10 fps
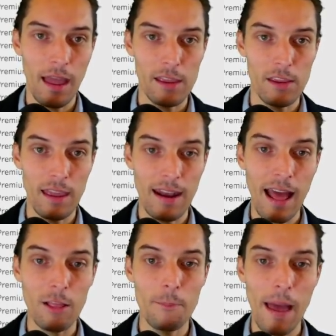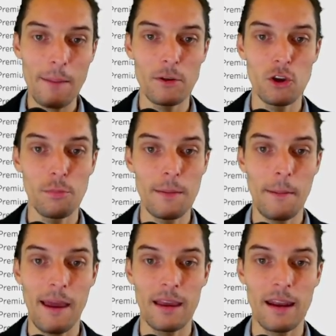in Alabama, you'll be
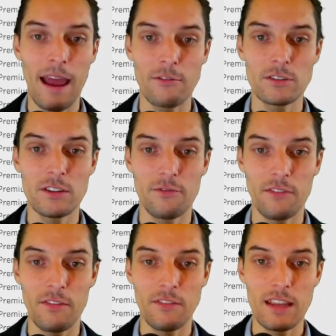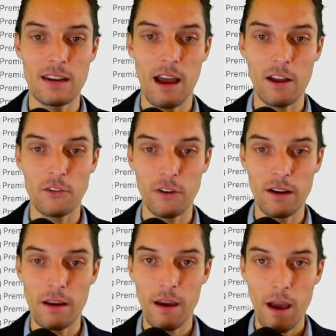paying an average of $1,500,
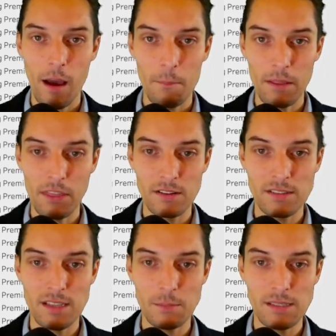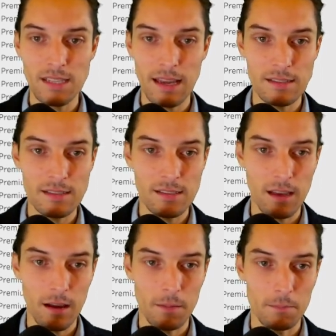but there are some states
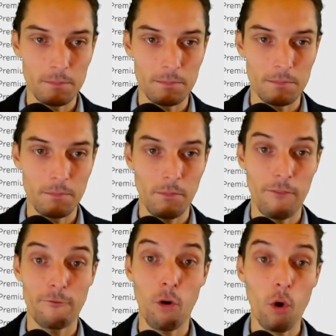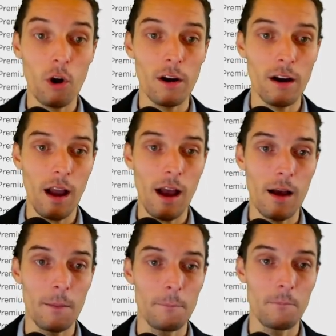for
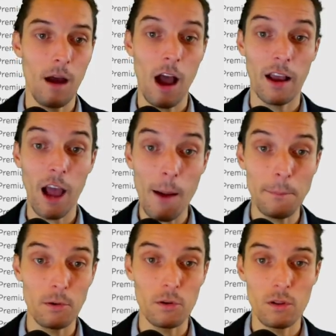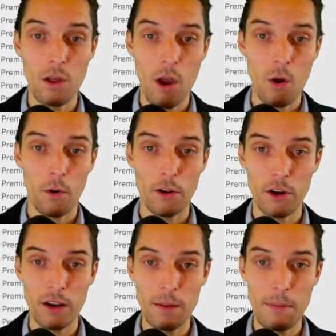a couple where you're
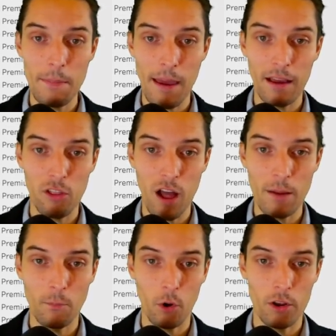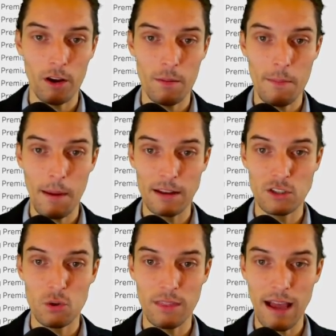going to be paying a lot more. You're going to be paying
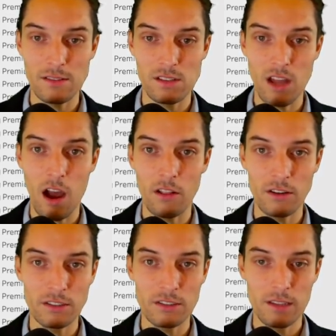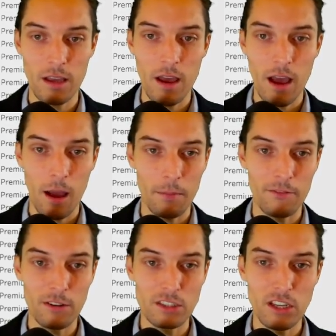$2,000. In
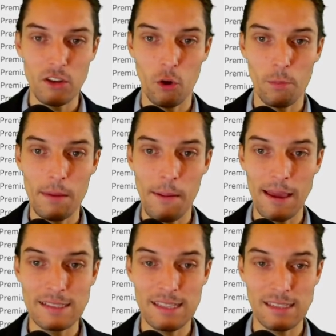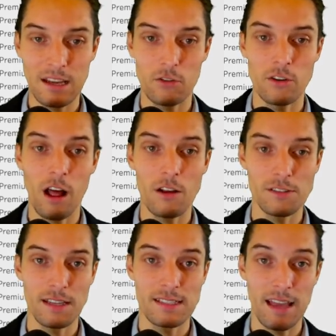Virginia, you'll be paying $600,
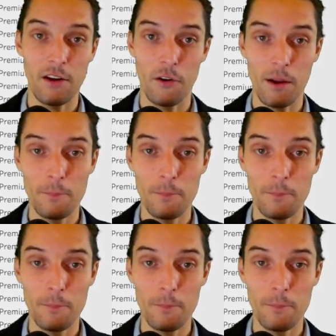etc.